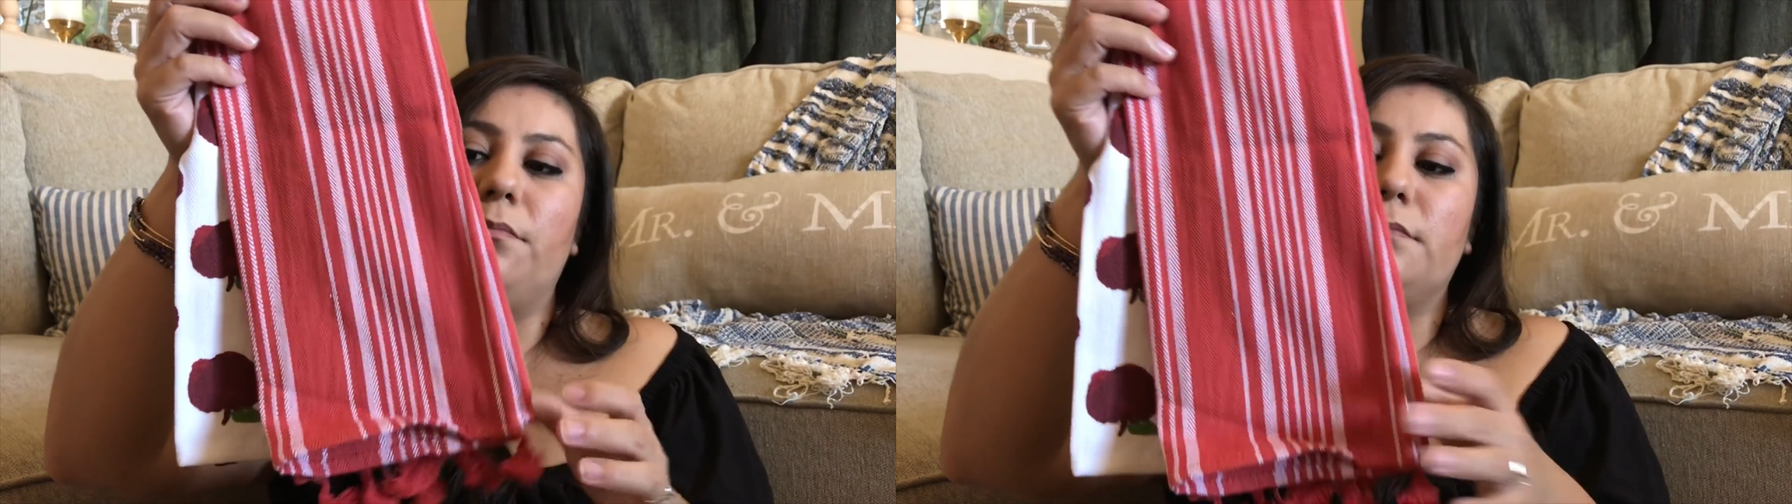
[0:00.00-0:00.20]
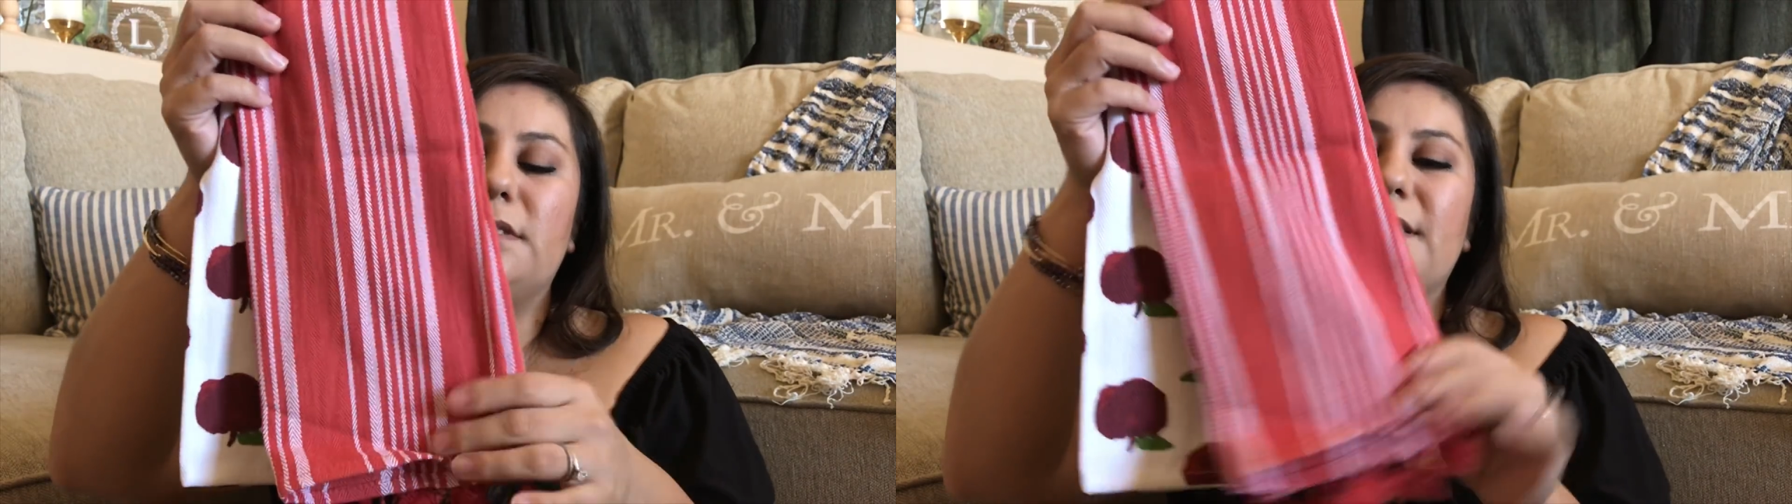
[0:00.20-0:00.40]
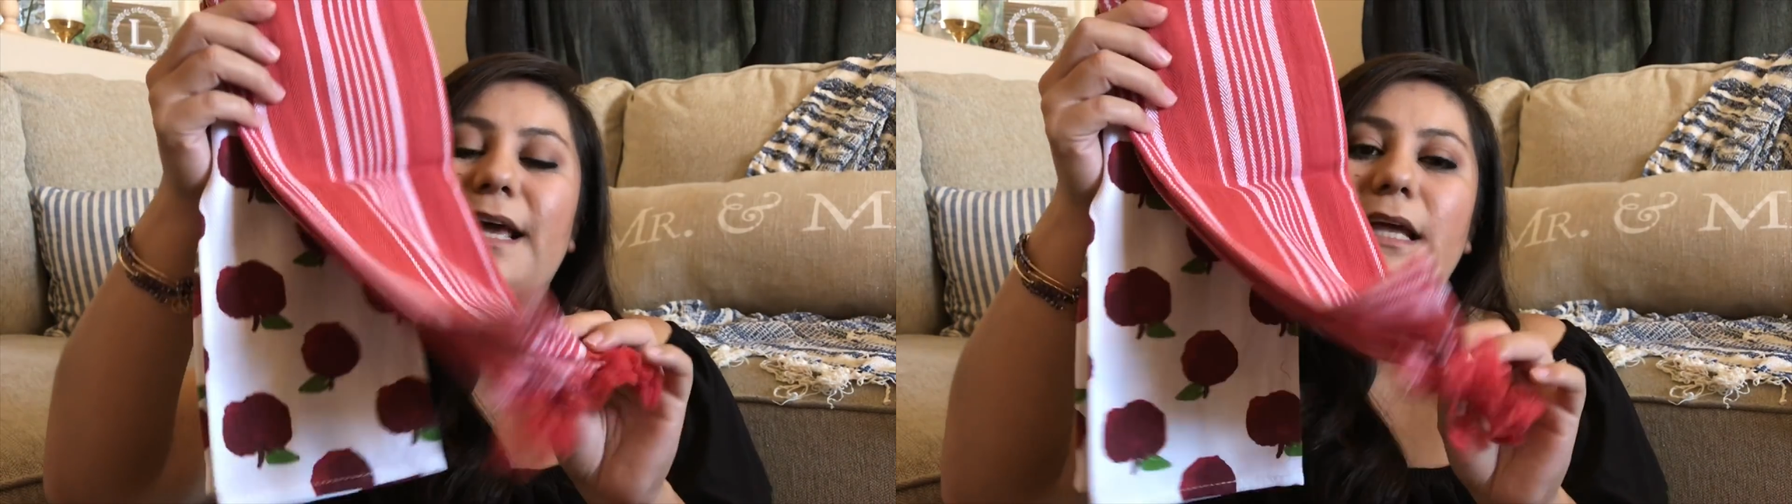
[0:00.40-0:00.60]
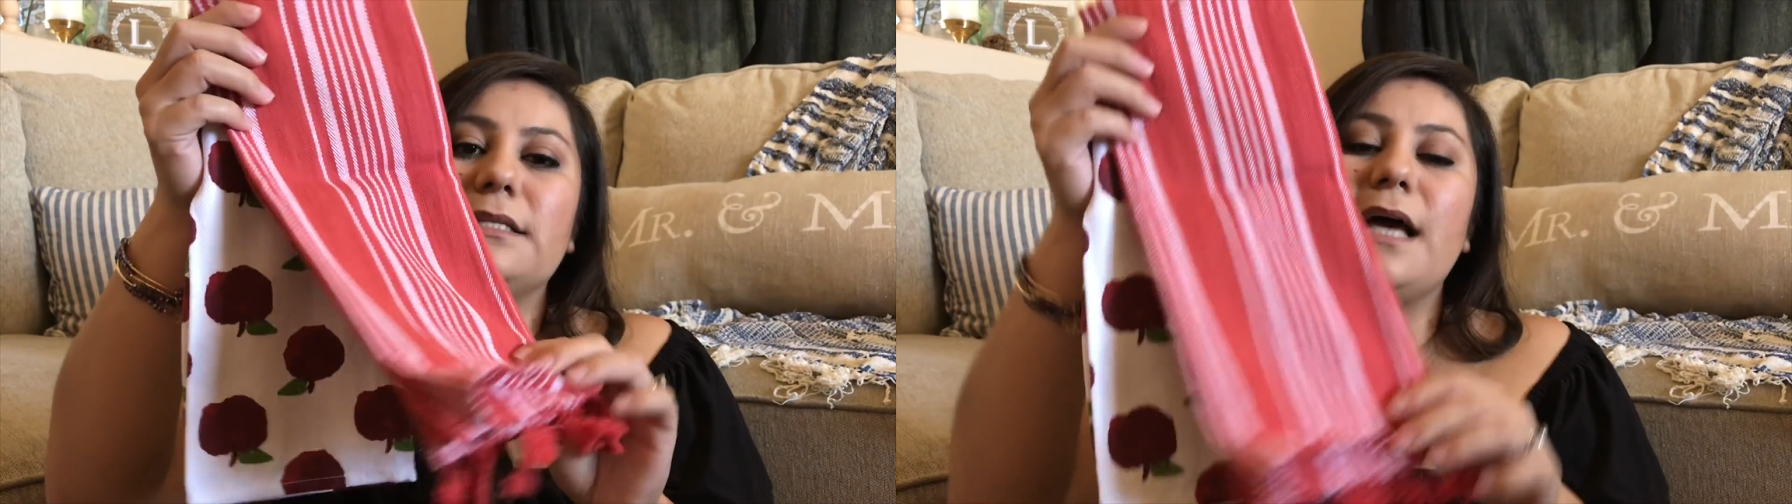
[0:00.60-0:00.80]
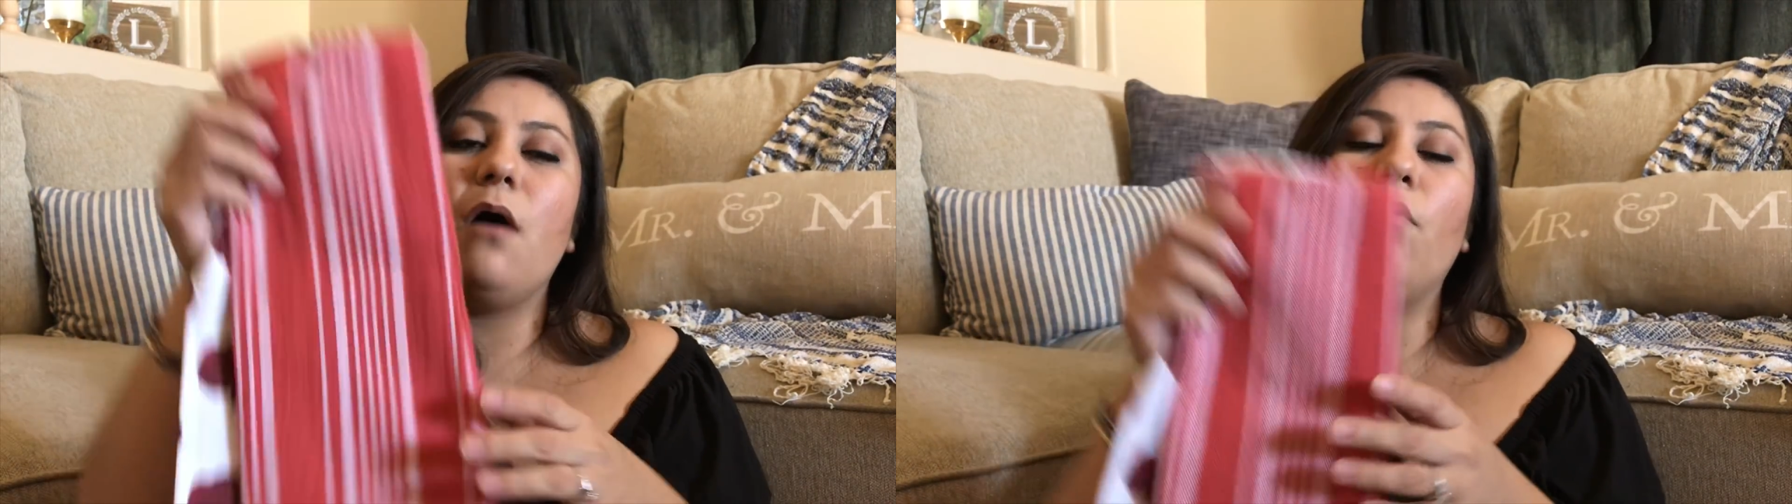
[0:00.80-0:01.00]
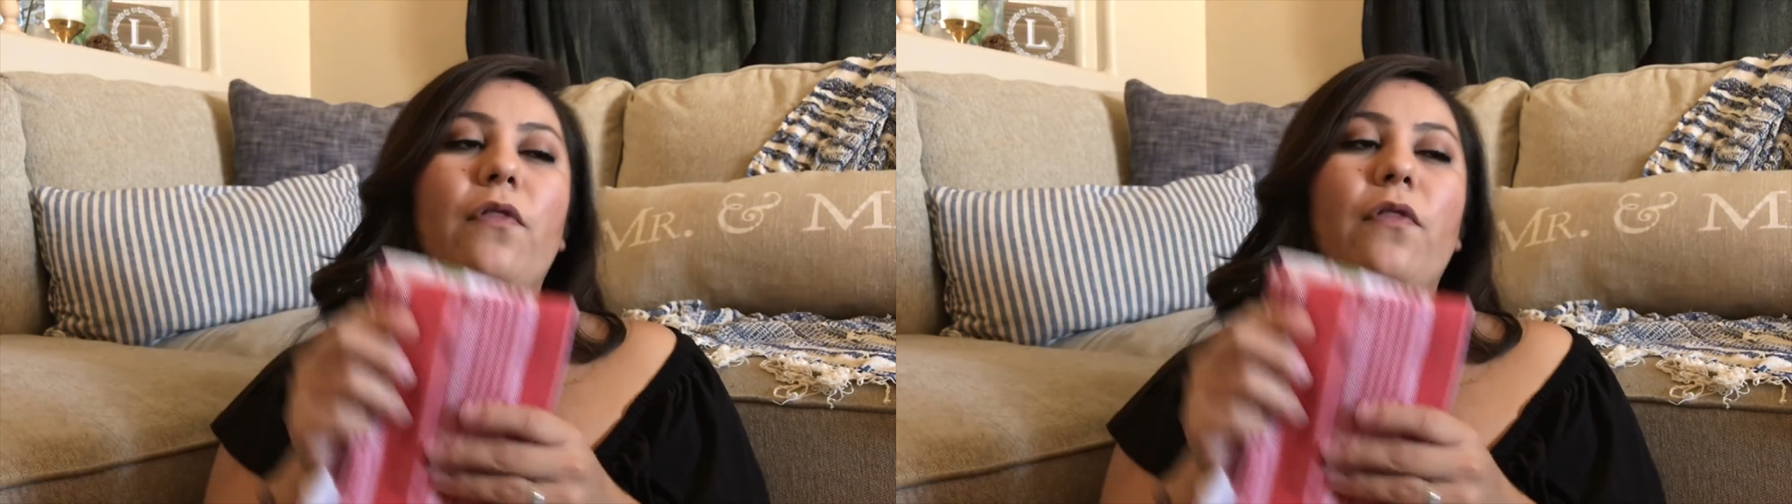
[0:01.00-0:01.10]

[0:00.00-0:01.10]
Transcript: second towel.